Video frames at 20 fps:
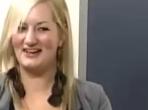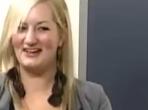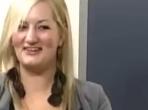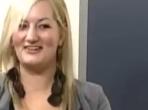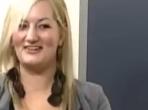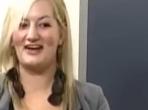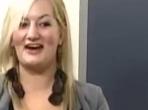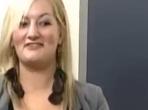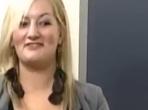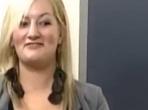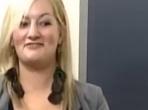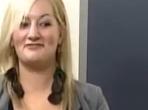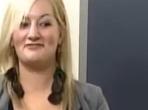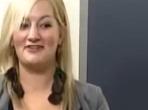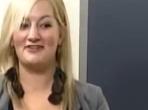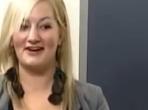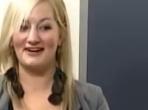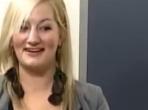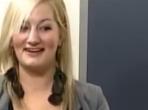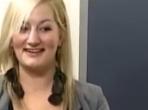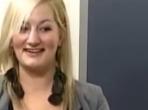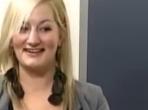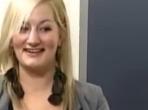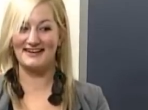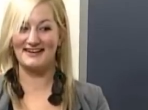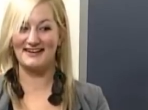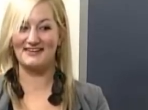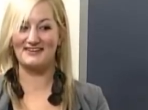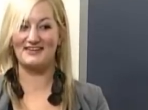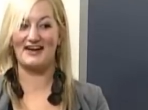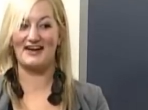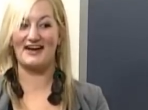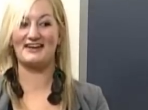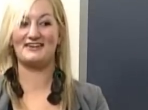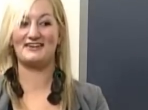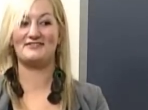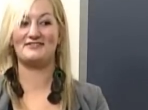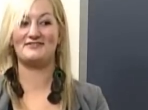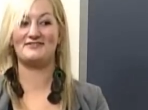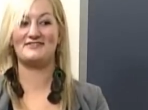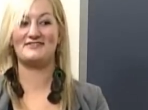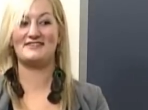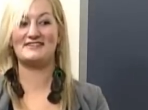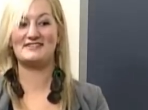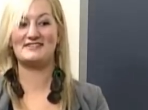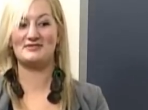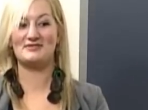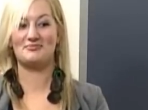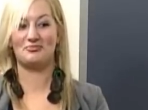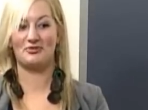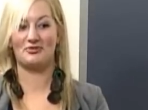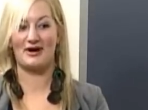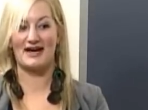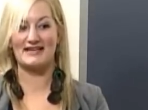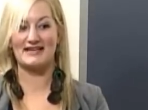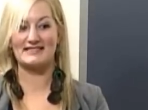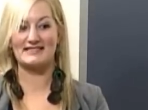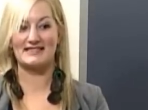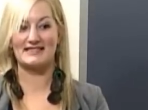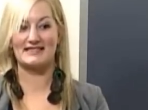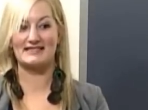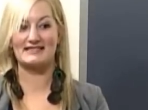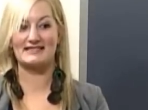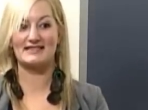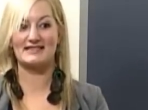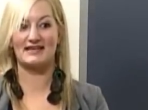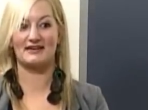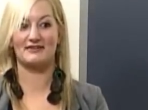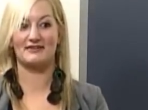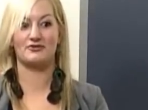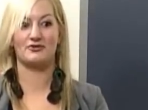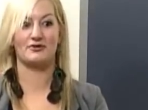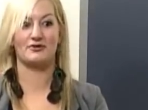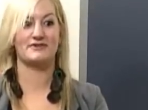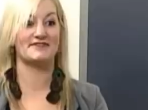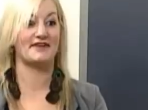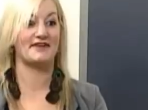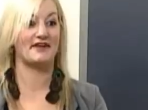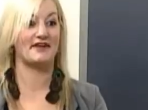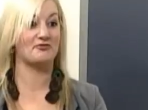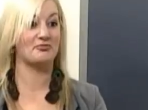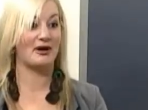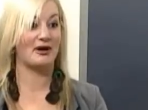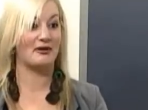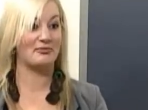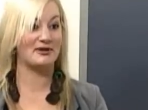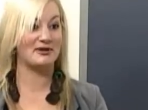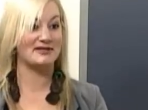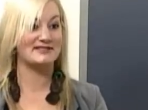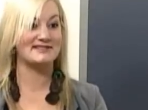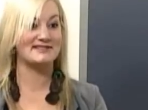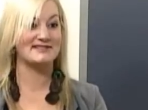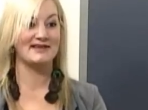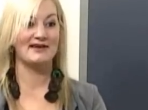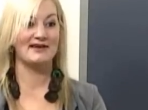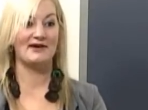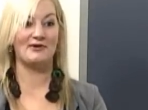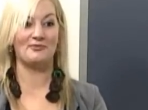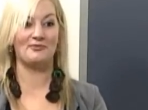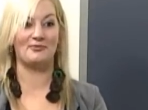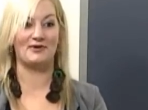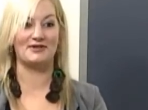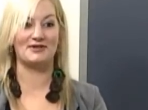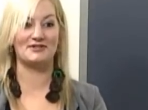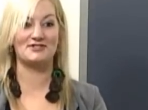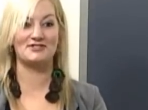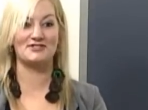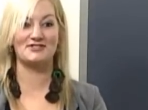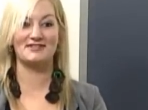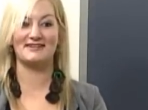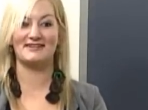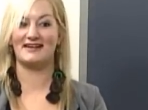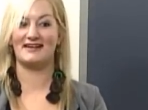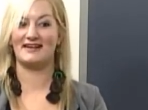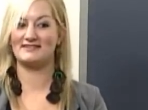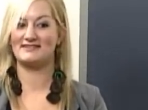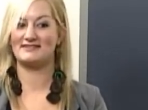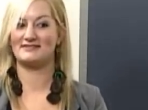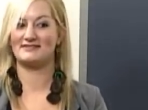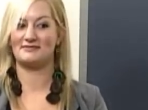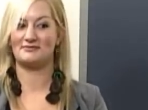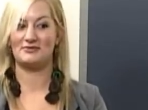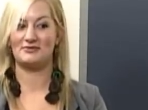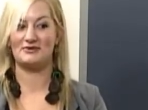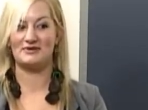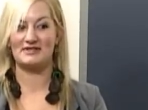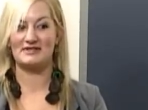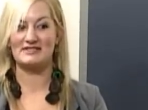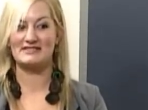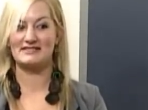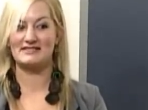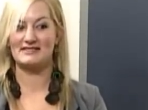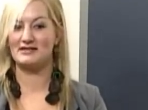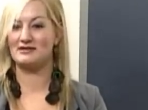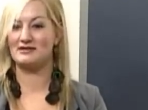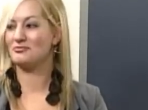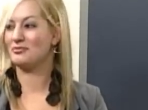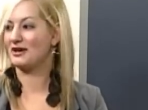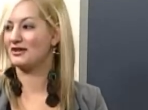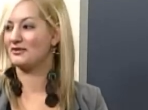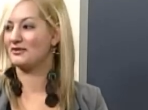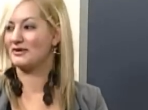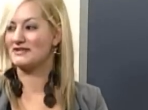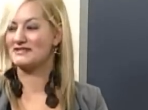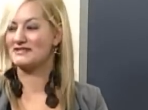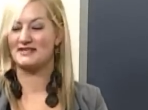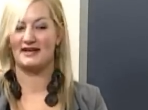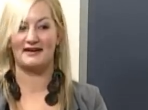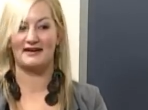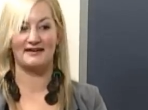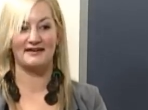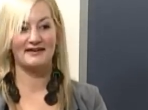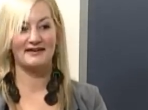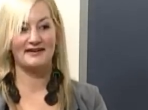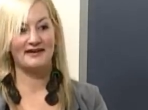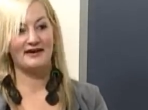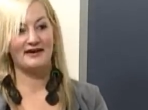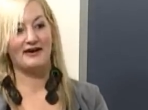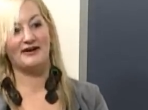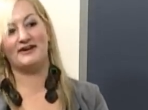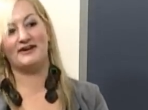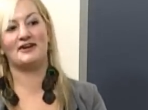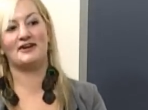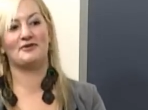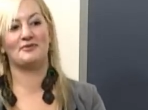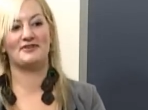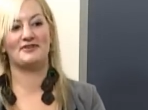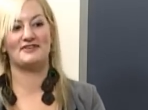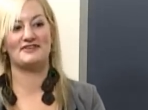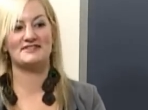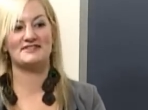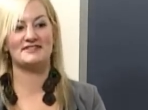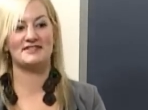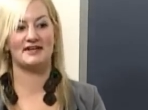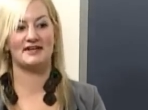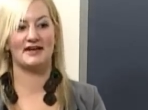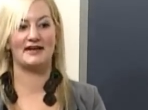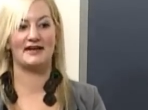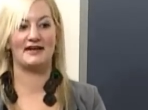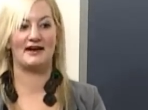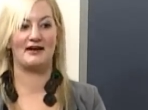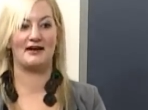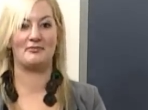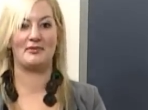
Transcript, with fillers: a lot of fun, a lot of surprises, and of course a lot of puppets which, as you can see by the ones that are here with us tonight, um,